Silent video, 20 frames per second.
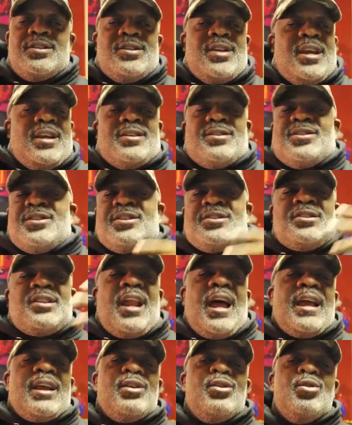And just
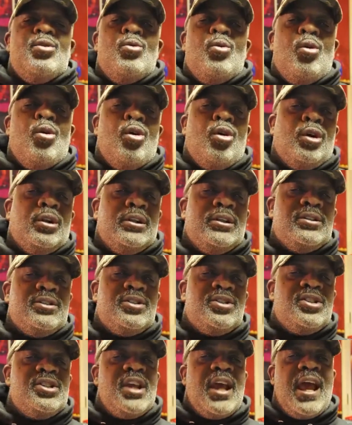like New
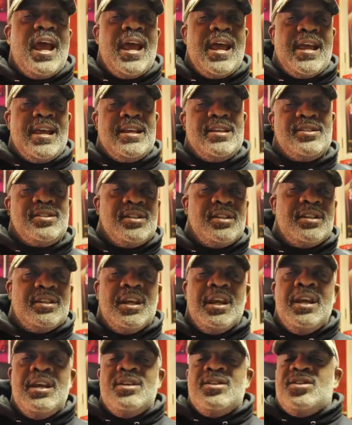Orleans jazz and
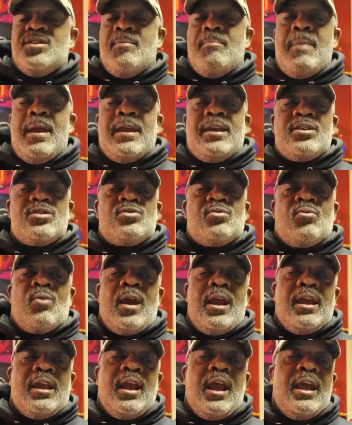Jamaica's
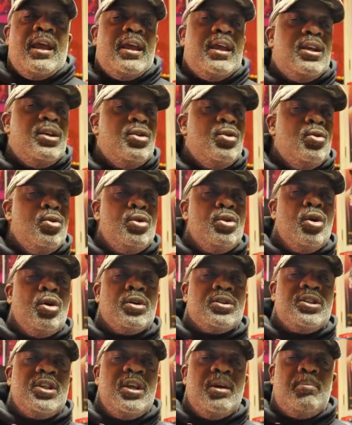reggae and New
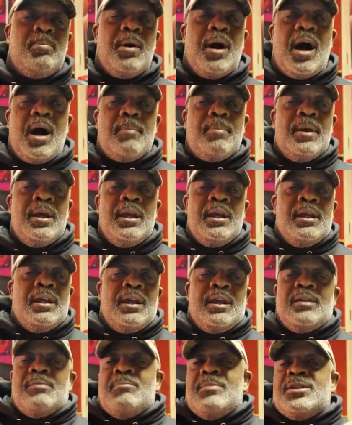York's hip-hop
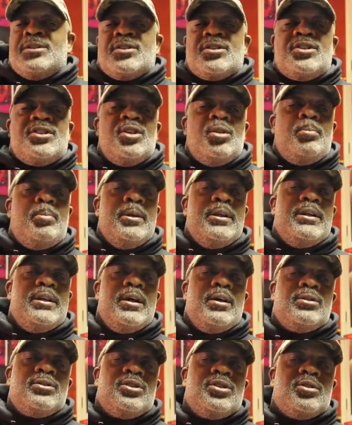and Mississippi
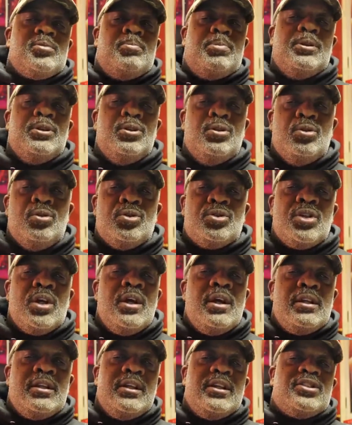Delta's blues,
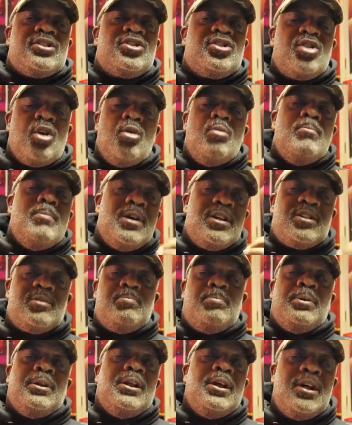there's so much
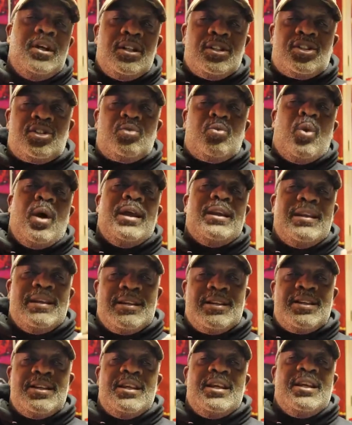blood, sweat,
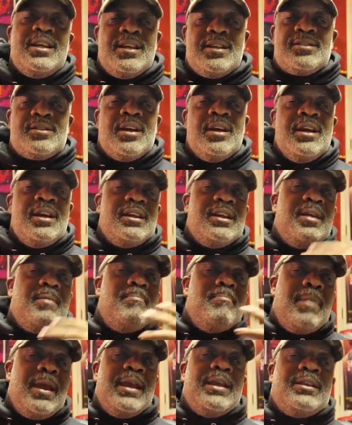and tears that
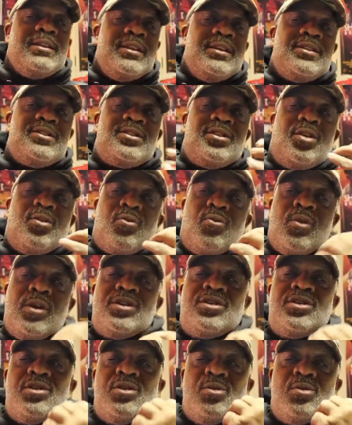make this
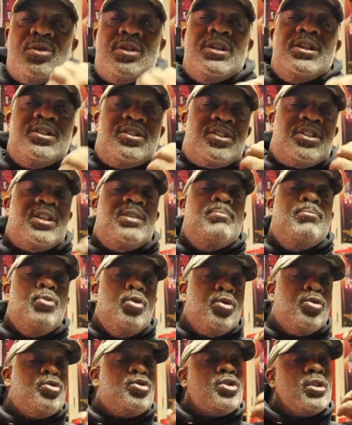original DC
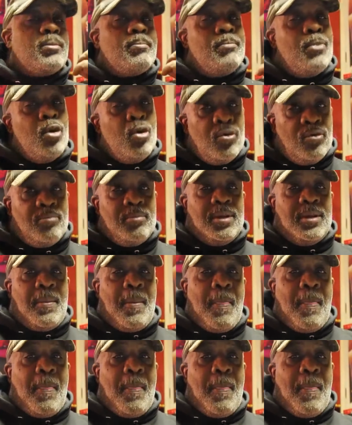music movement.